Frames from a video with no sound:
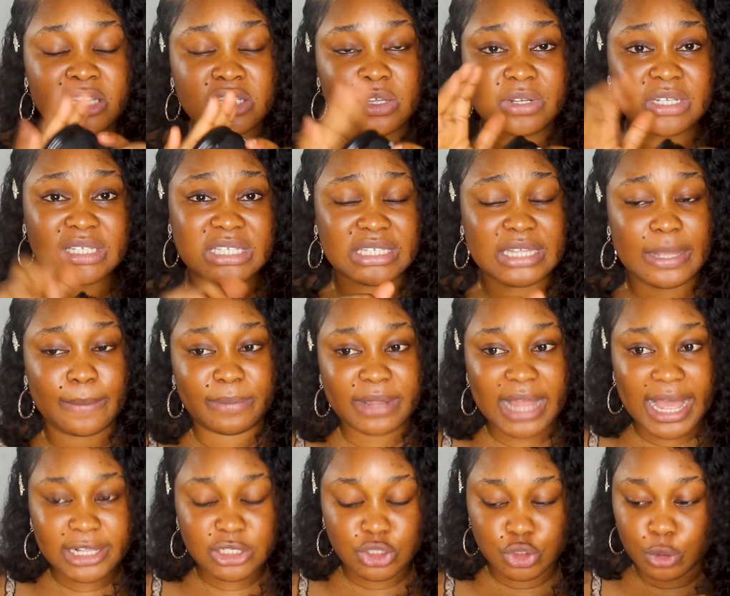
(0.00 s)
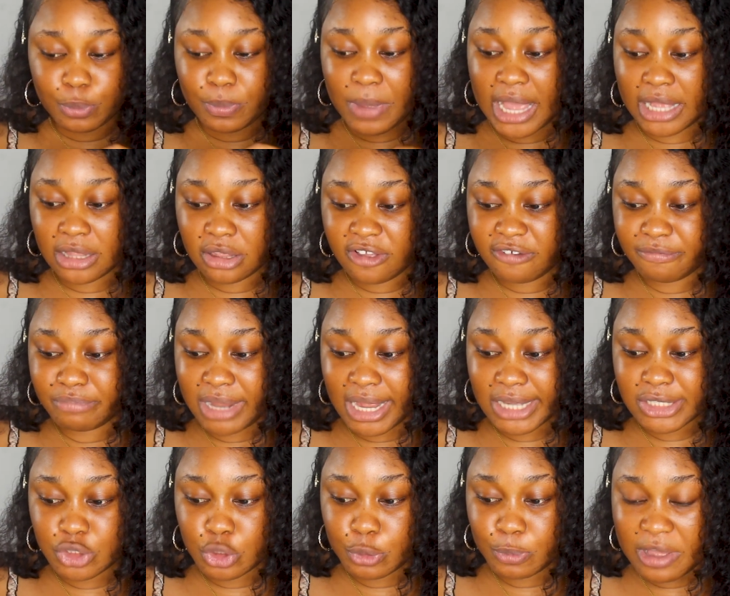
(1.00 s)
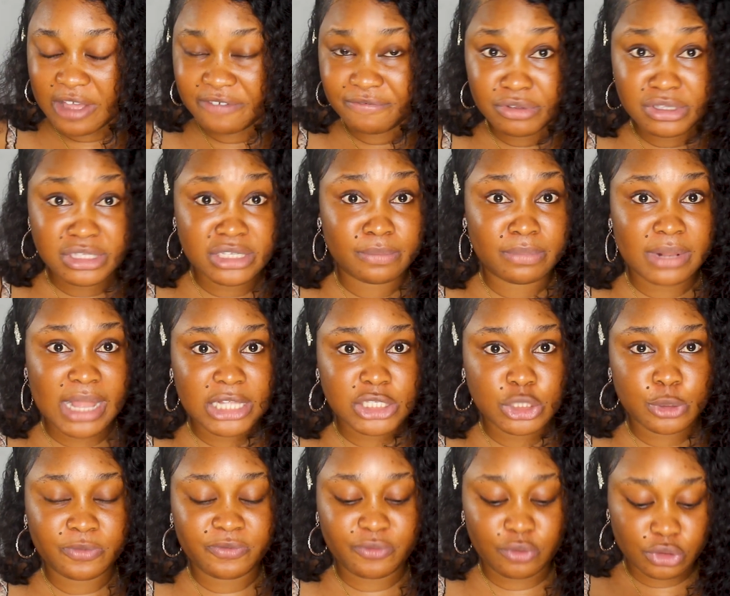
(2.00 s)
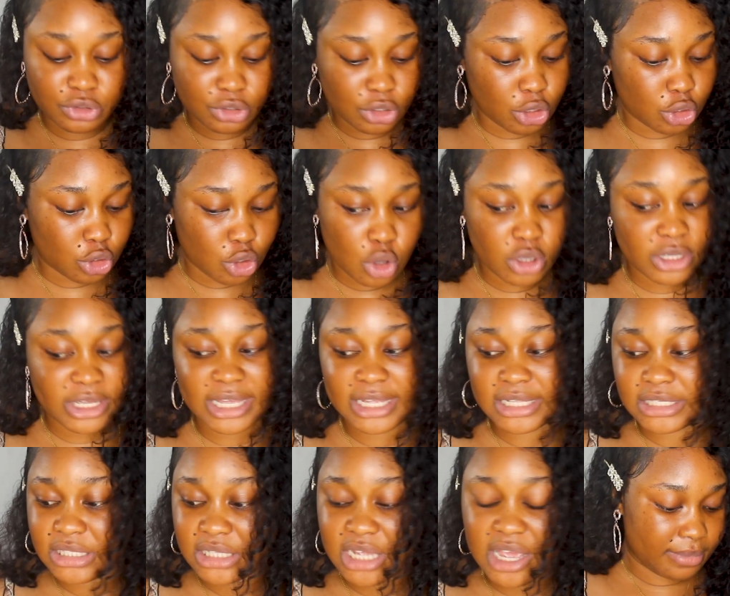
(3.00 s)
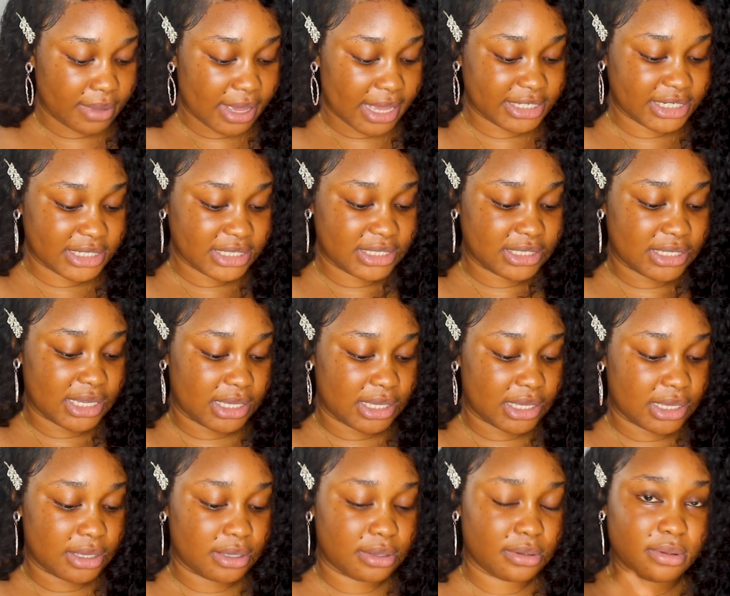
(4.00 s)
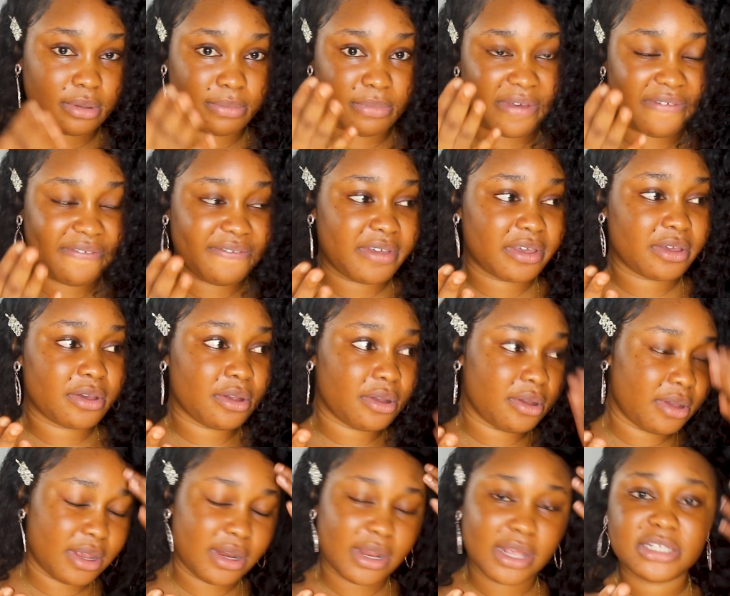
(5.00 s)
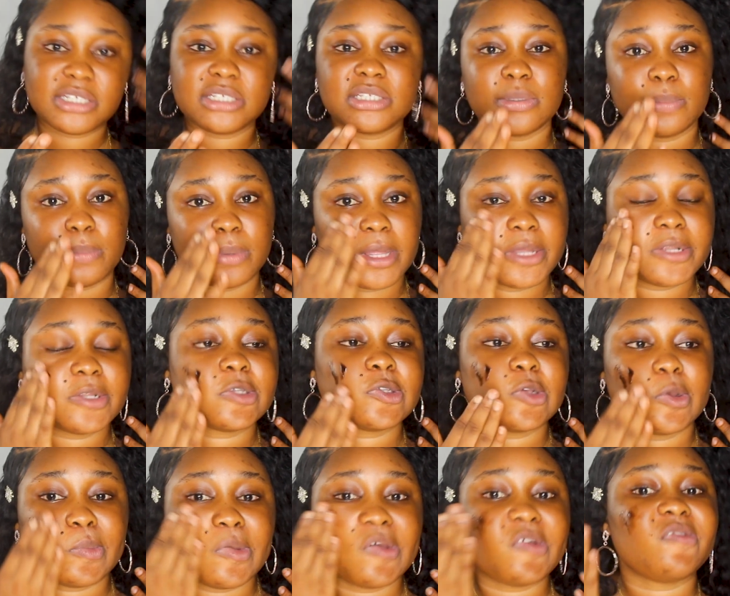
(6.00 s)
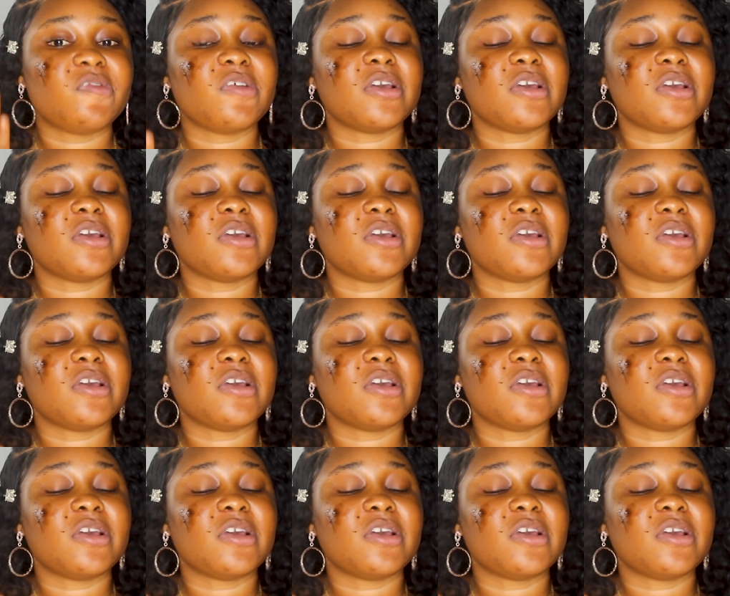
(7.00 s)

So this is a black soap. I love black soap. I've been using black soap for the longest. I just take it with my finger and I just apply it on my.